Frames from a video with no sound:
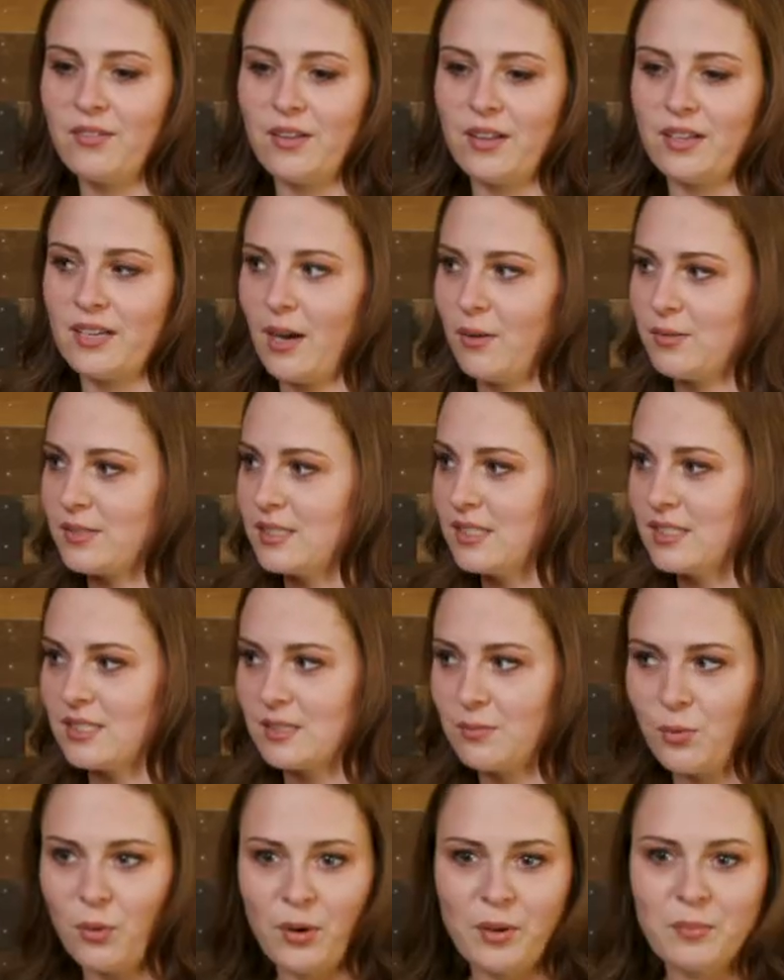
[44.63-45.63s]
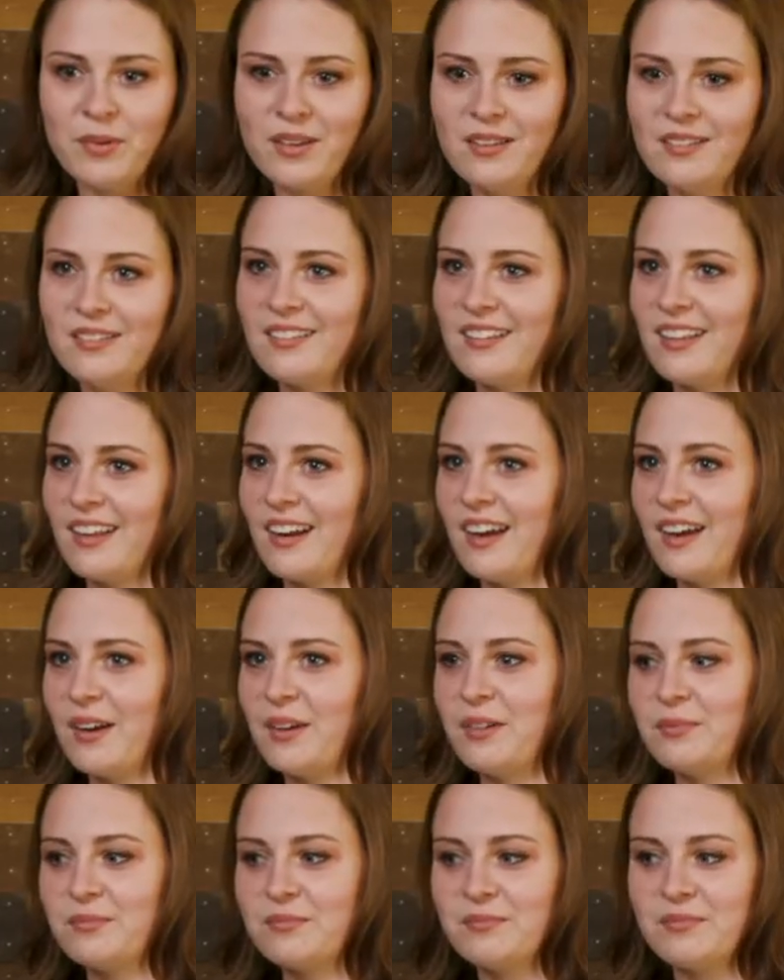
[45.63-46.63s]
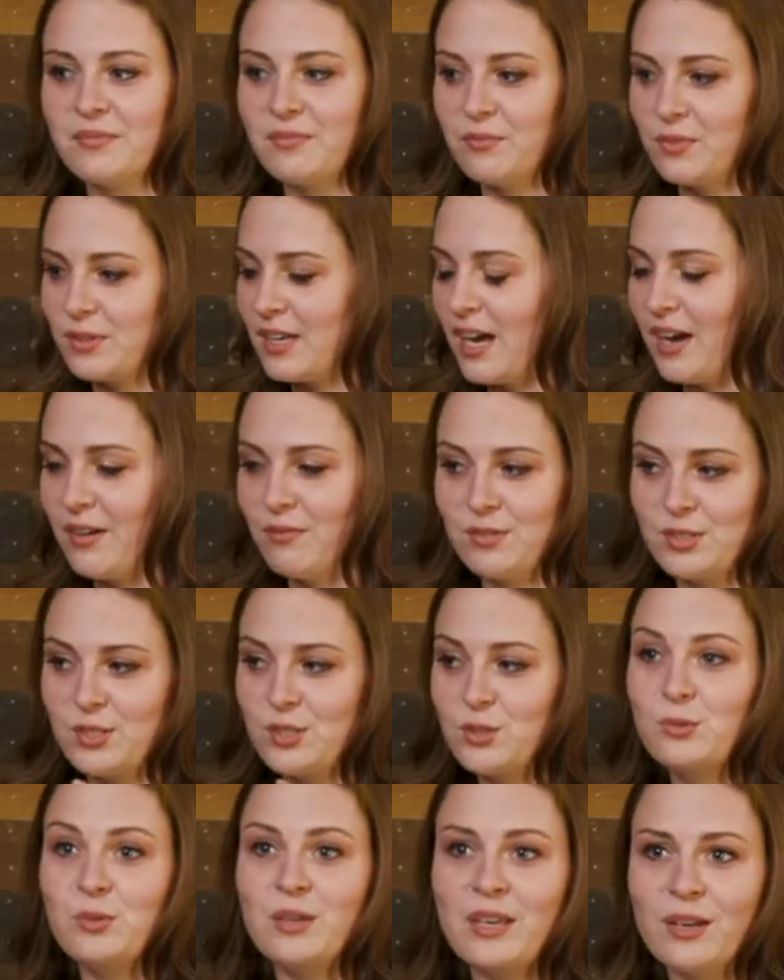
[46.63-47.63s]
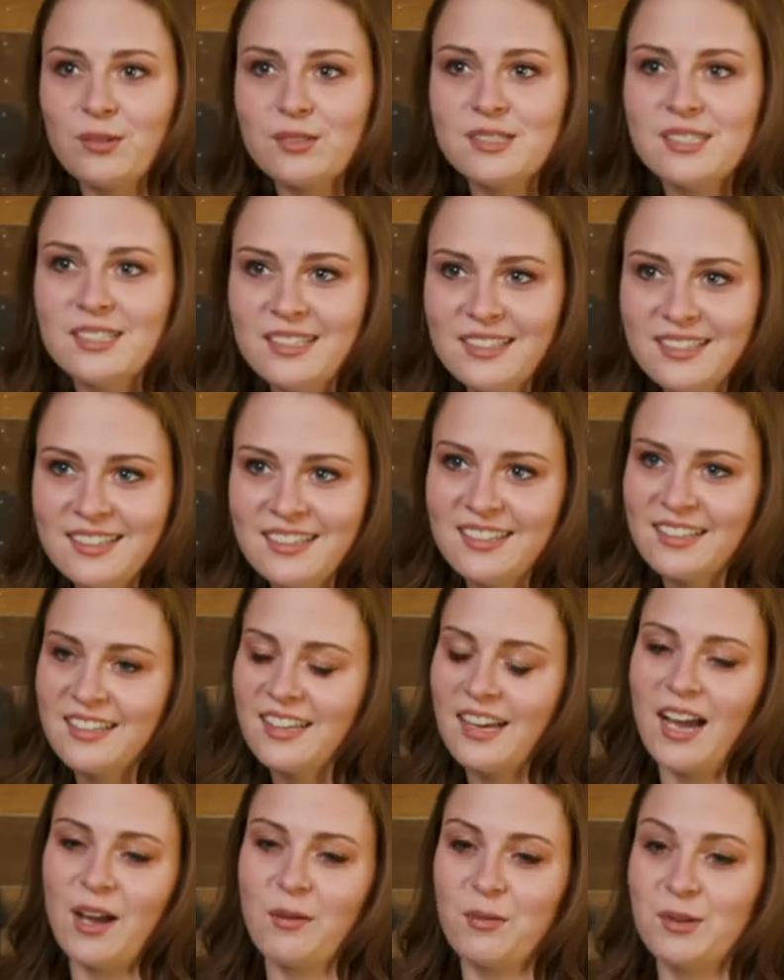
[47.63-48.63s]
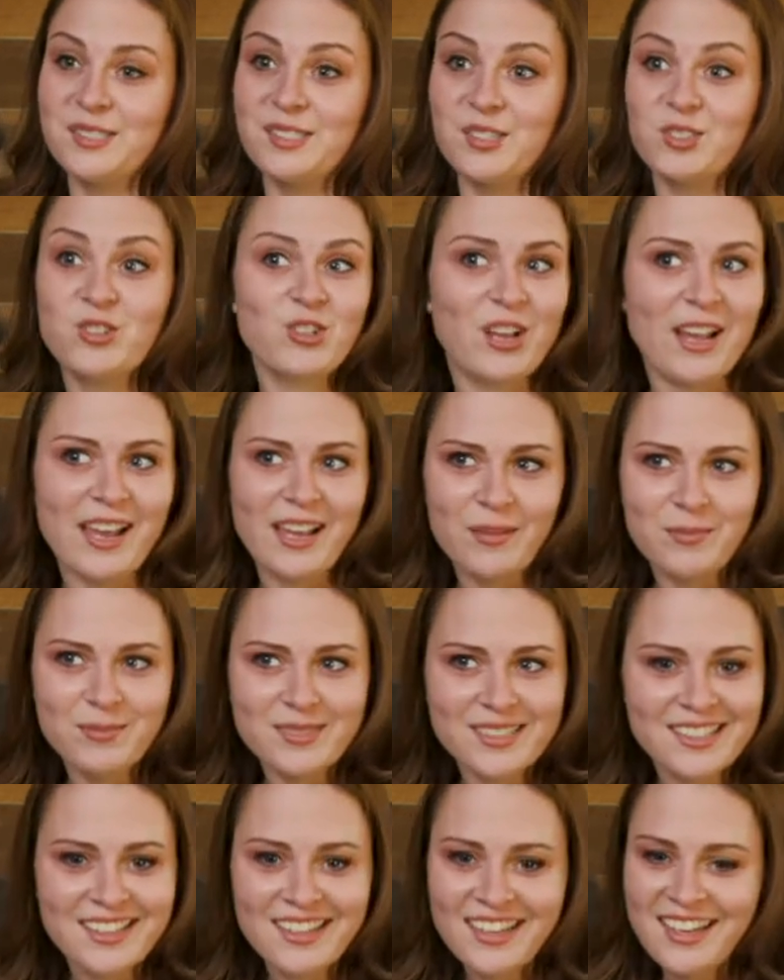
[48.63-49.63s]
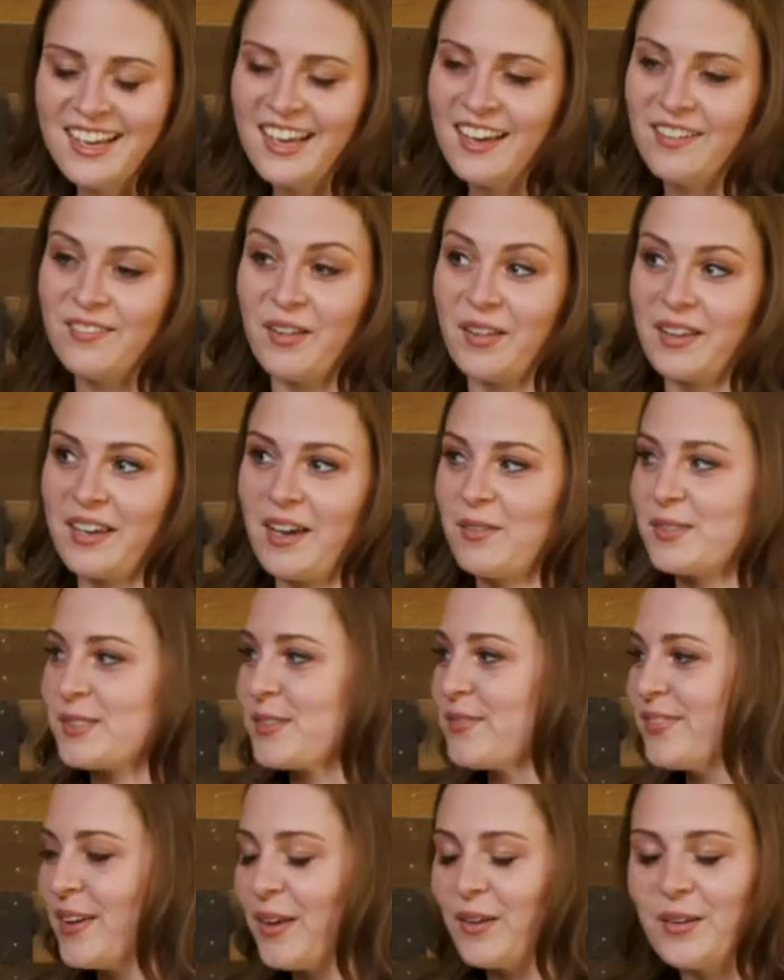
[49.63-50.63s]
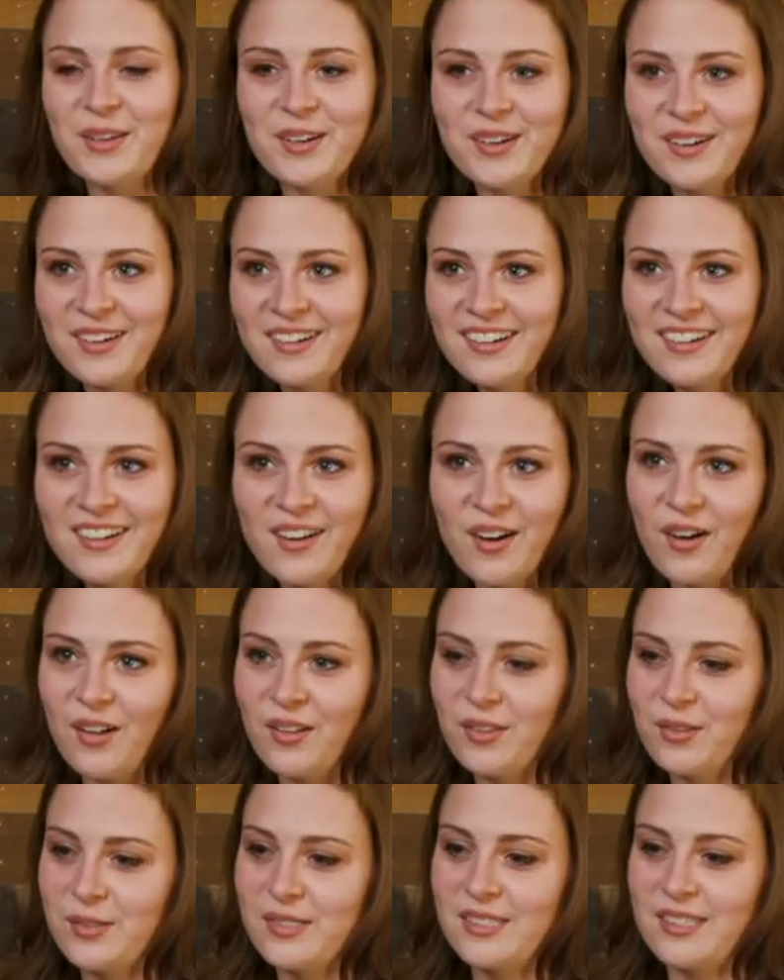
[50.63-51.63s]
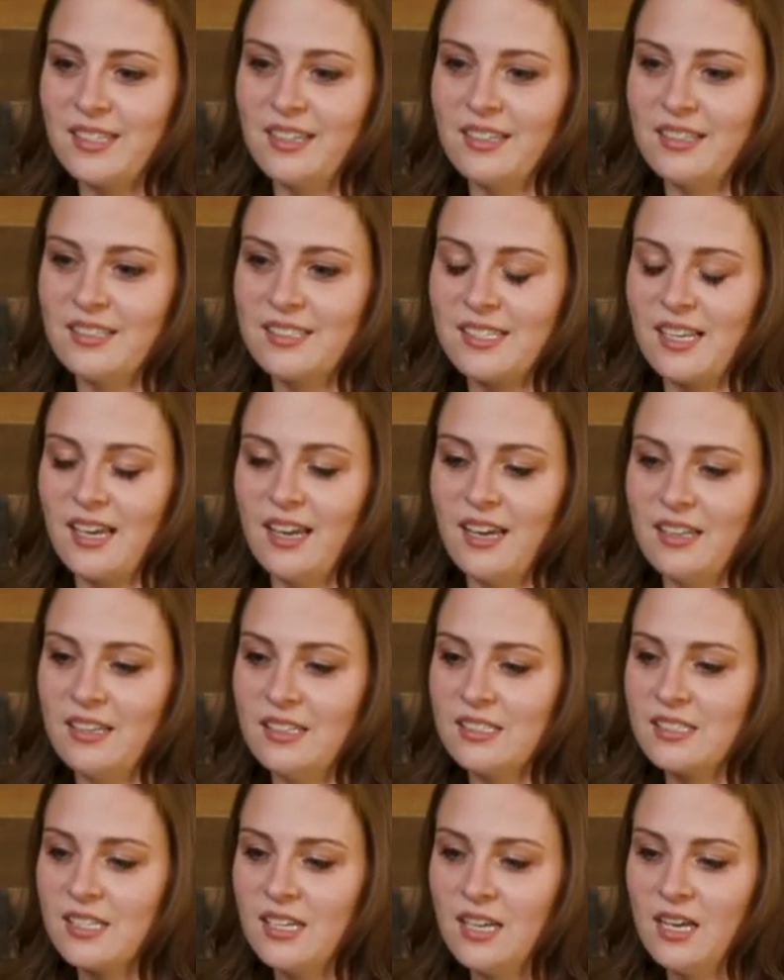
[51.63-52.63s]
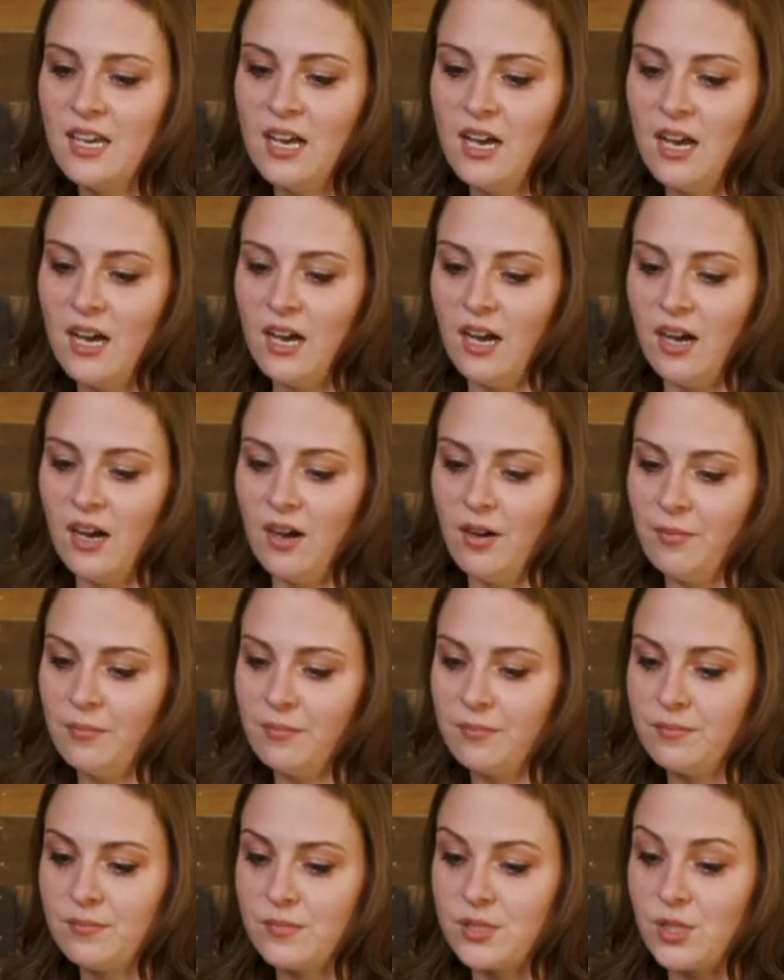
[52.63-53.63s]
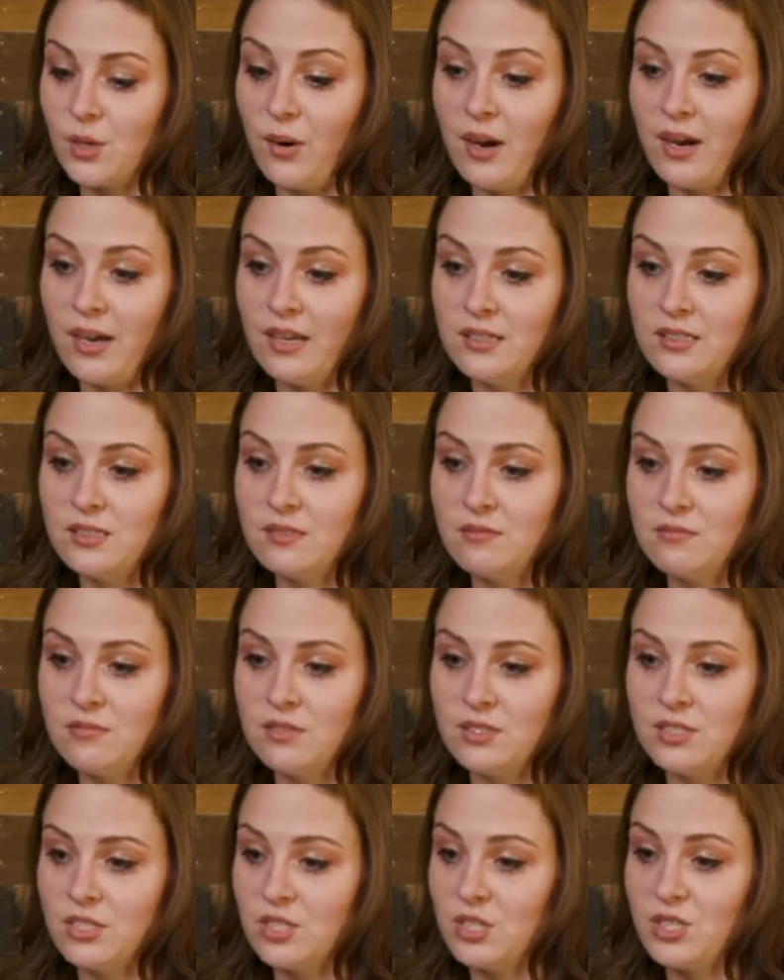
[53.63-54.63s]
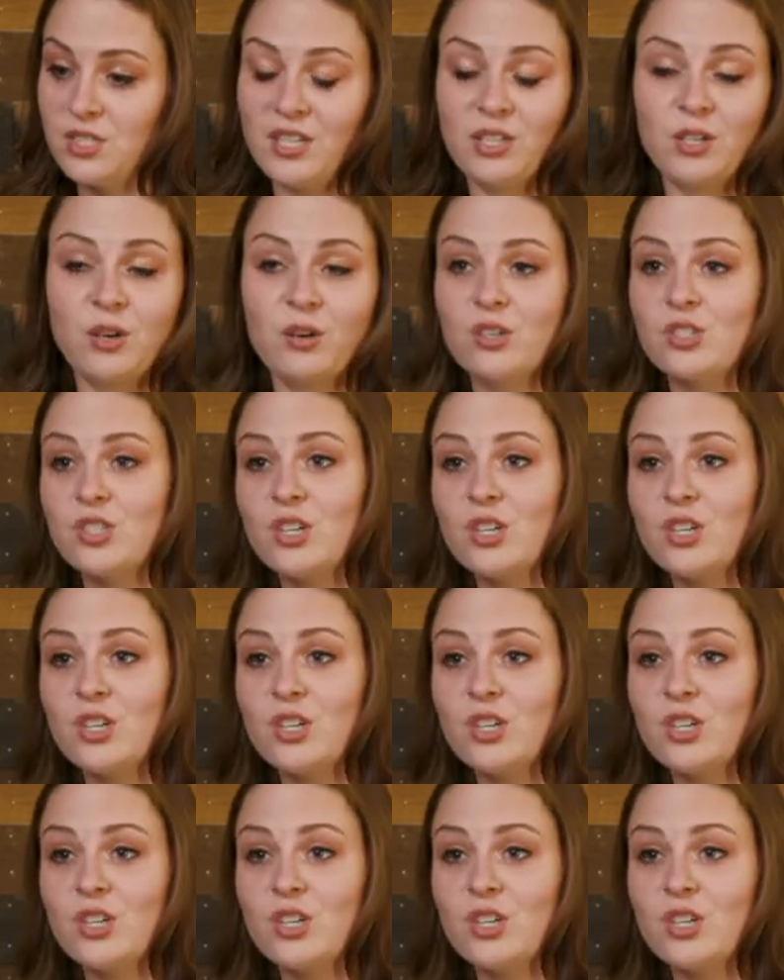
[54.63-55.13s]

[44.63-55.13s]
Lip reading: felt like I was a disappointment, that I was too guilty, I was ashamed, felt like I was a failure, all those things. And so I just didn't go to